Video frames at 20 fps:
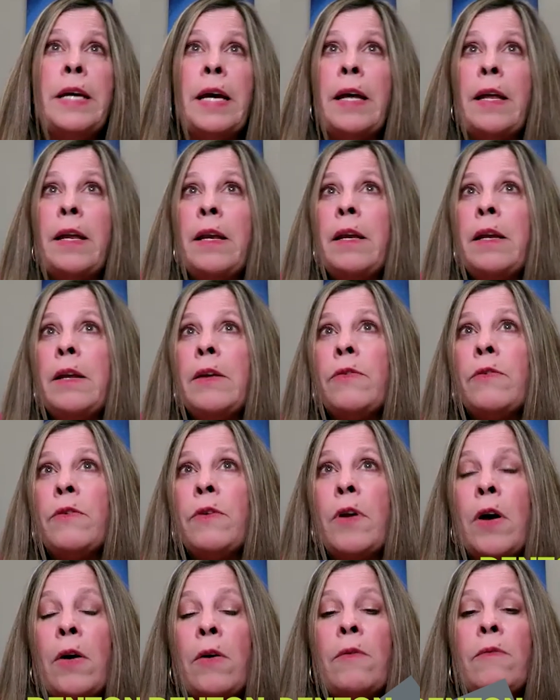Denton is
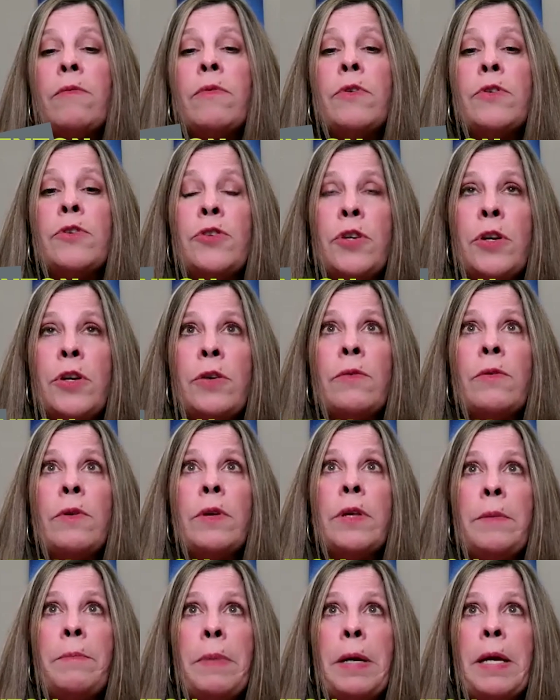known for
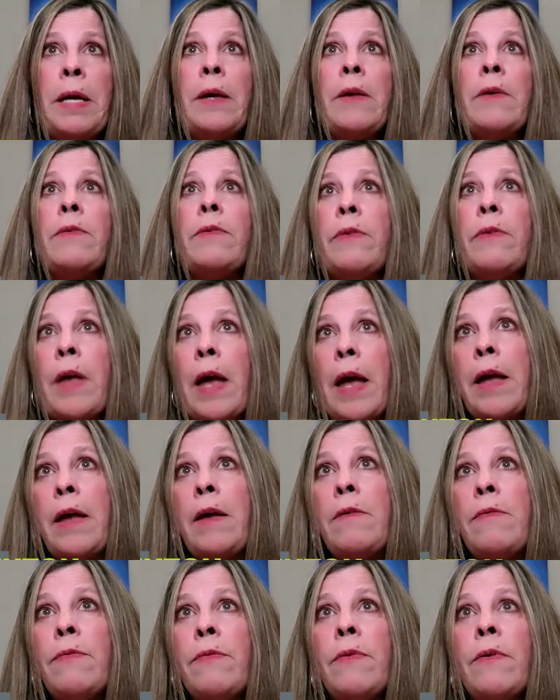generally being
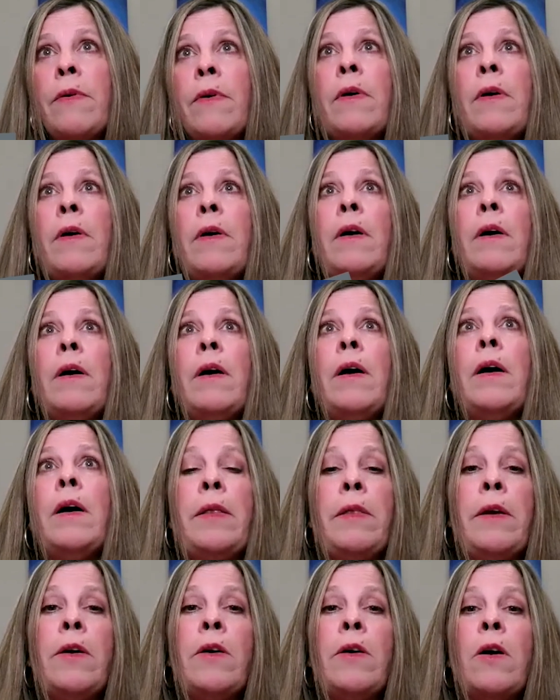safe,
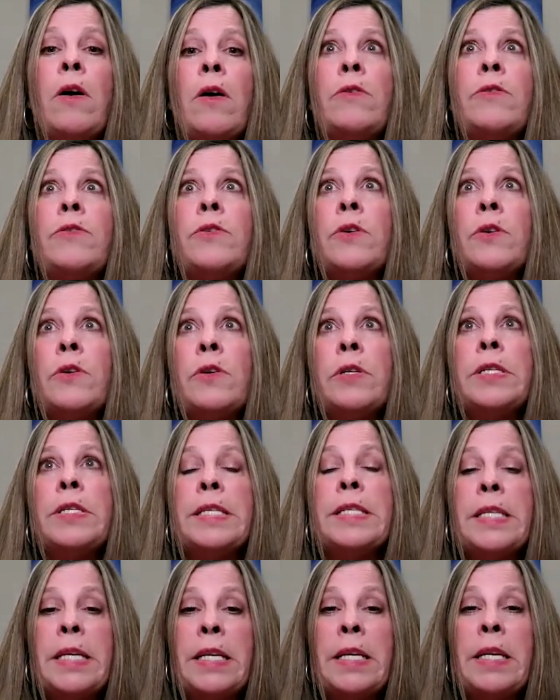and there are certain
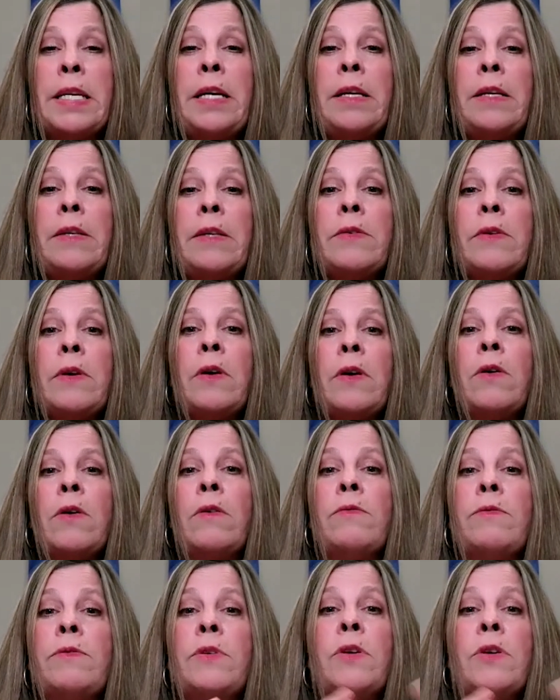cities
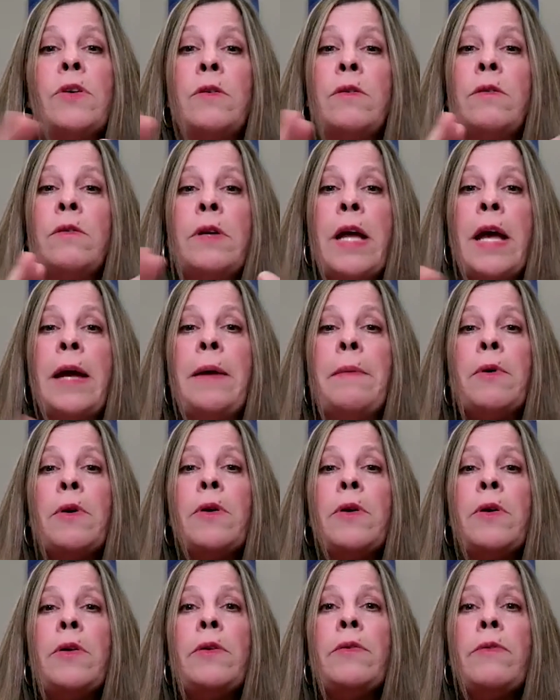or certain
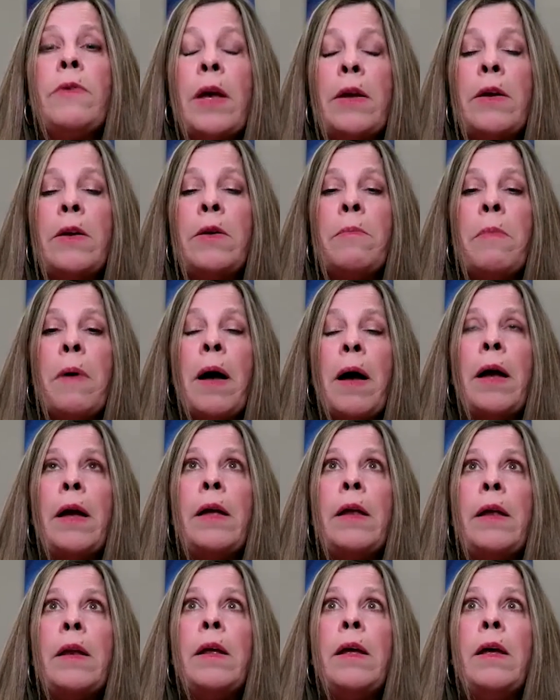neighborhoods that
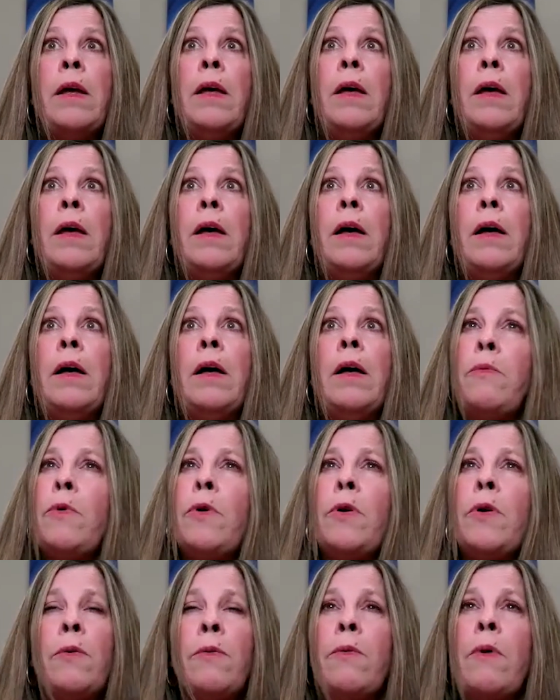a
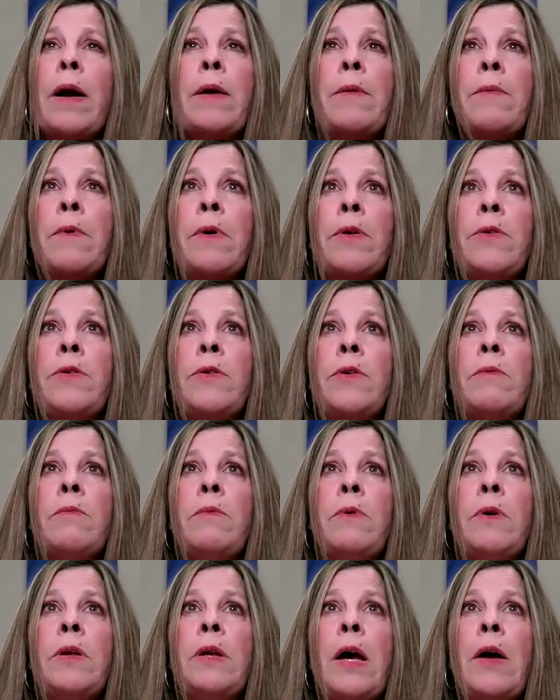great realtor
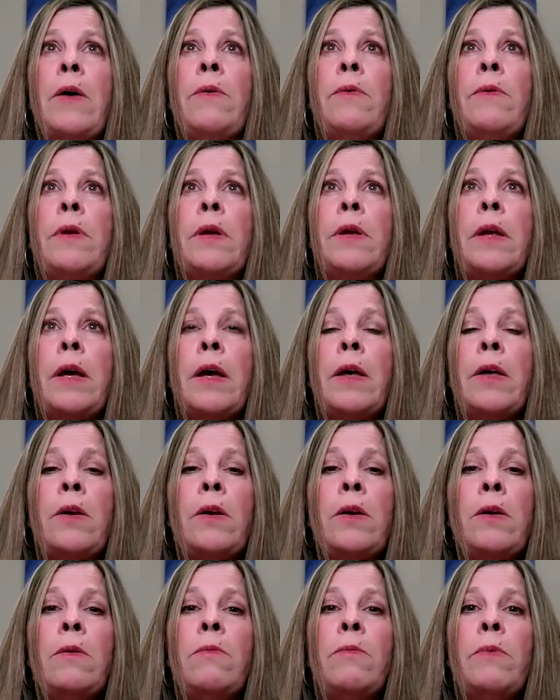will know to tell
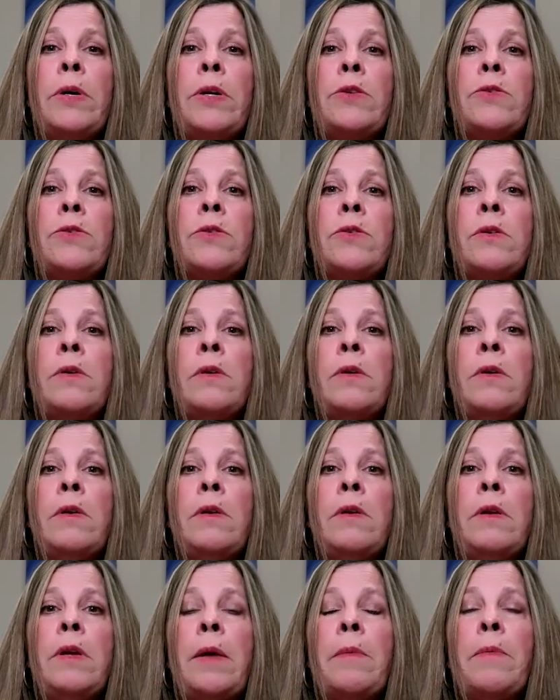you which
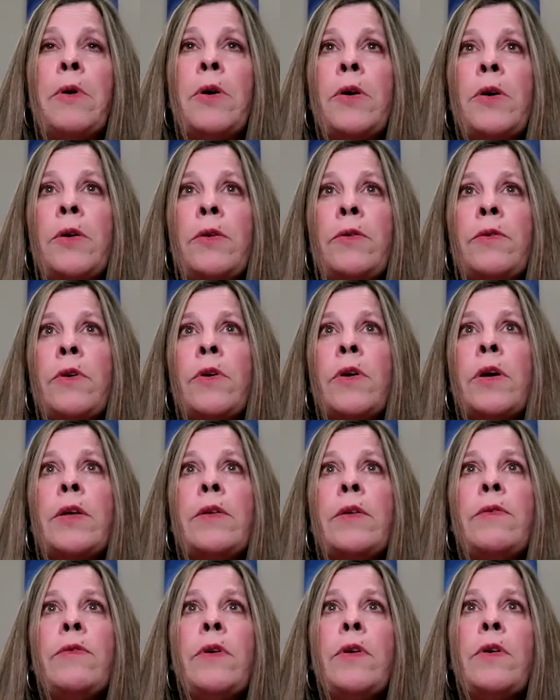neighborhoods are
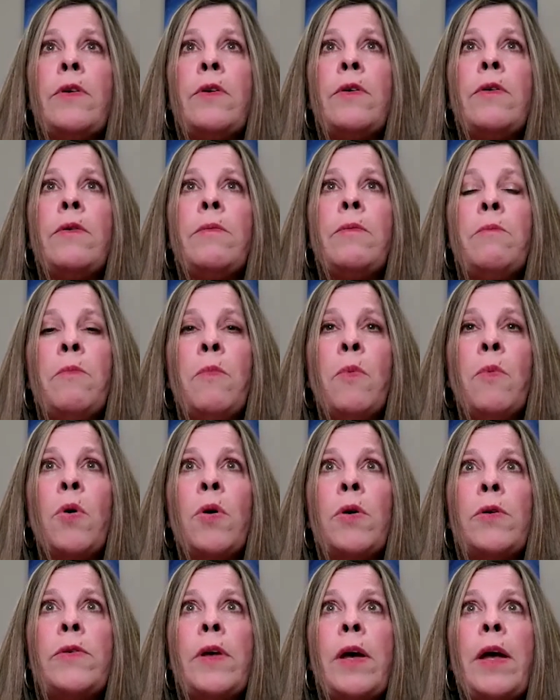considered
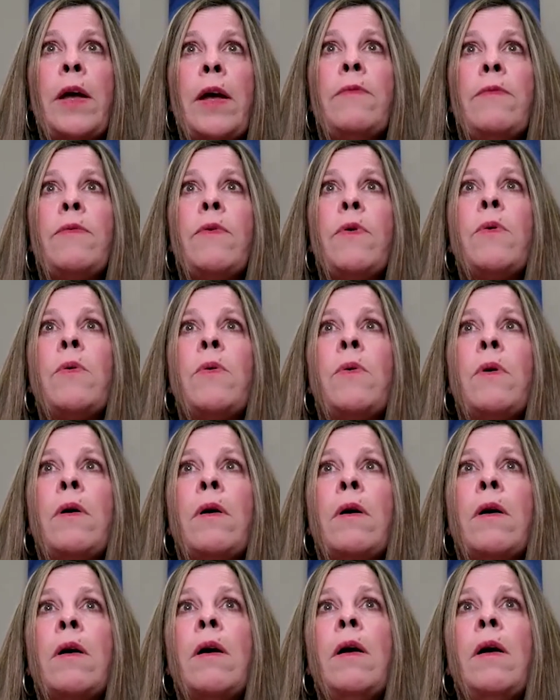more safe,
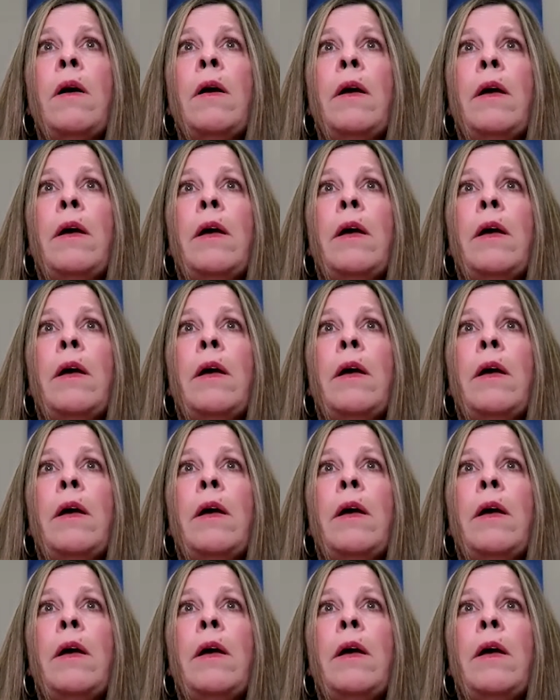or